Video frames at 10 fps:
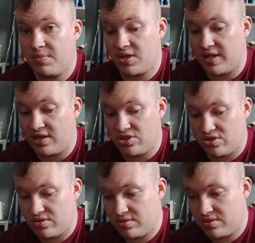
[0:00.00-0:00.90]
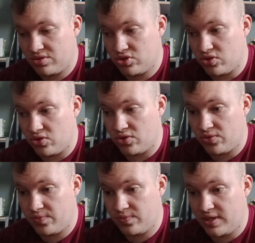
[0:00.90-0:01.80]
collection. So
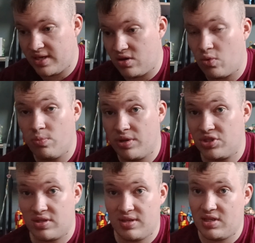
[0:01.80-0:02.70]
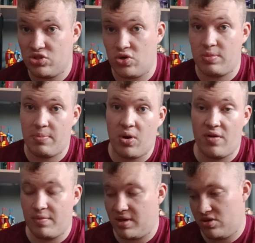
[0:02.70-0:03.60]
yeah, and Umbridge is going to be part of
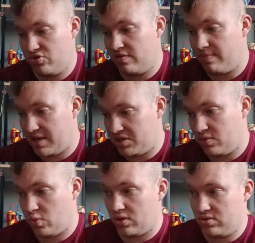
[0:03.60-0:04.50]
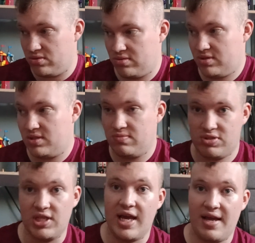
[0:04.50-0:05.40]
the Ministry of Magic wands
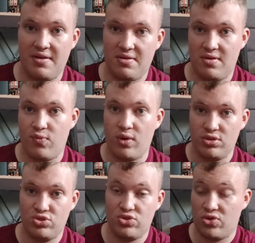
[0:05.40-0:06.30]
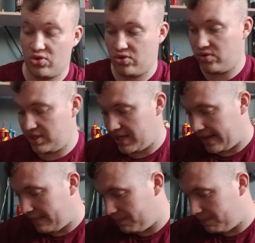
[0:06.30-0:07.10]
set of wands, so yeah.